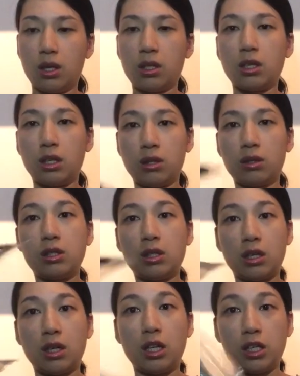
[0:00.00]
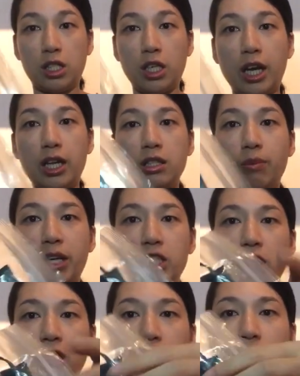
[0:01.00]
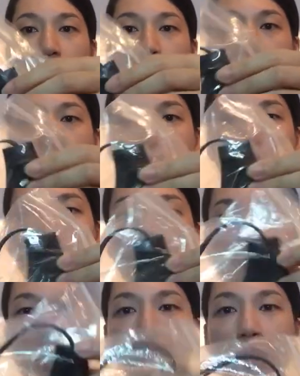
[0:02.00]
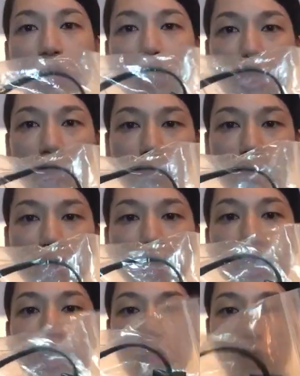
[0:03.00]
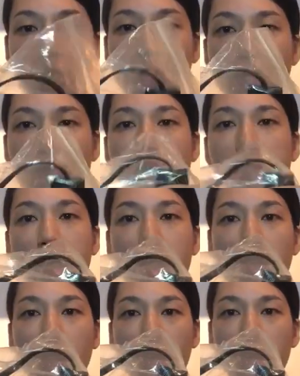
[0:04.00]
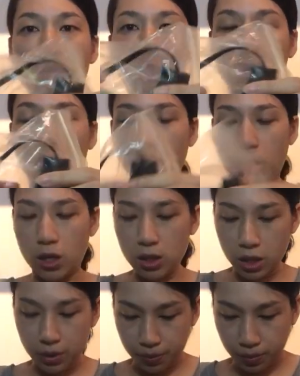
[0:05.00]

the clochette, the matching clochette, and the two keys, and the lock, the gold lock.